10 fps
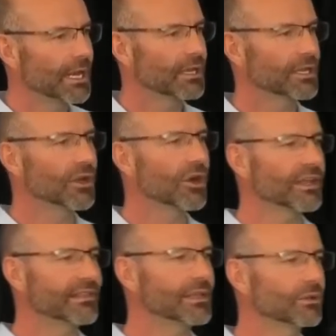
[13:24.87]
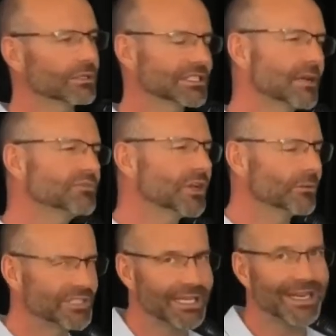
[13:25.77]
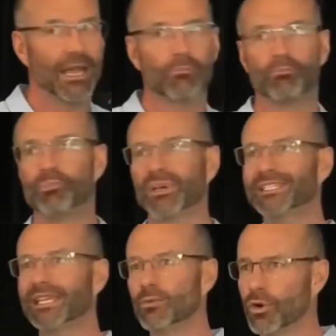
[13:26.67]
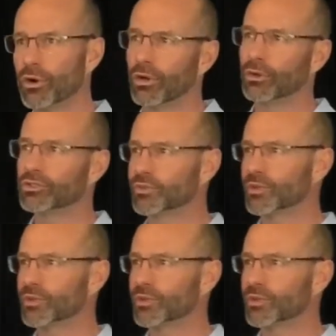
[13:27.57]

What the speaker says: you know, I think sometimes in our busy worlds,